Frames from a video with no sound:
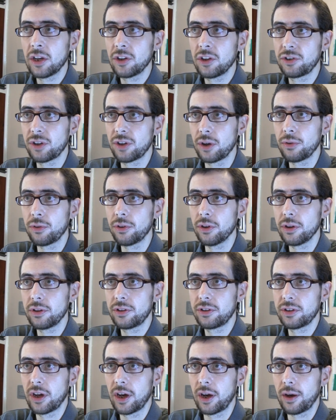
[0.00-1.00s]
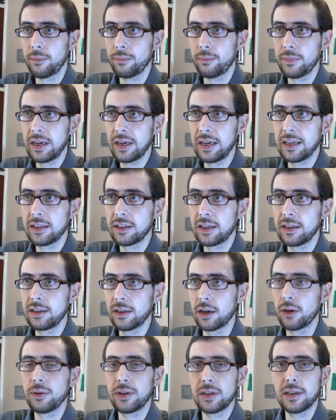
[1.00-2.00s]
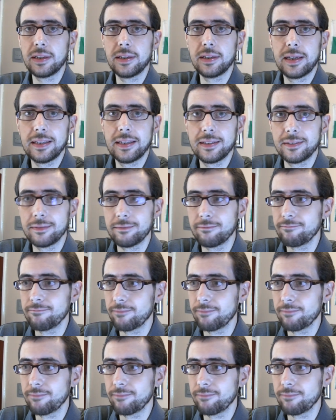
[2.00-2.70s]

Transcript: so that um, it, it you know it, it